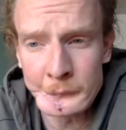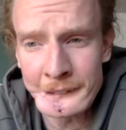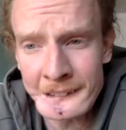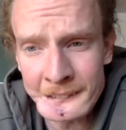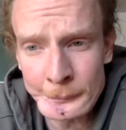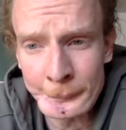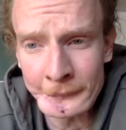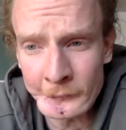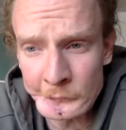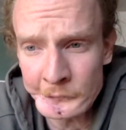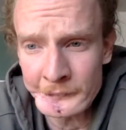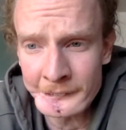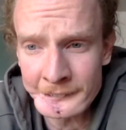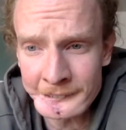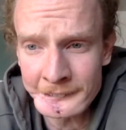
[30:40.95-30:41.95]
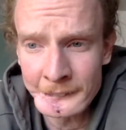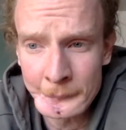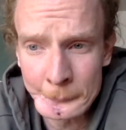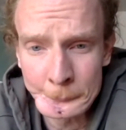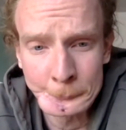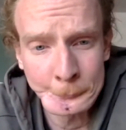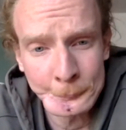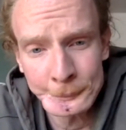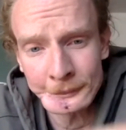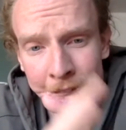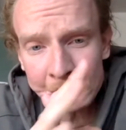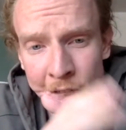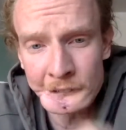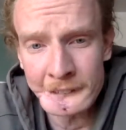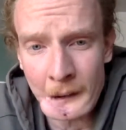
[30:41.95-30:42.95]
is because she's
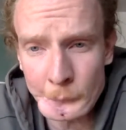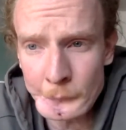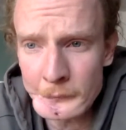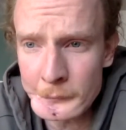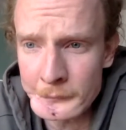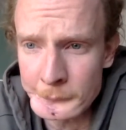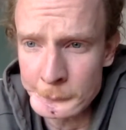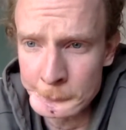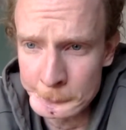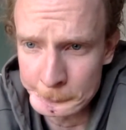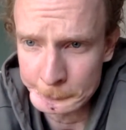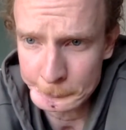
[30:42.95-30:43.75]
got rid of you.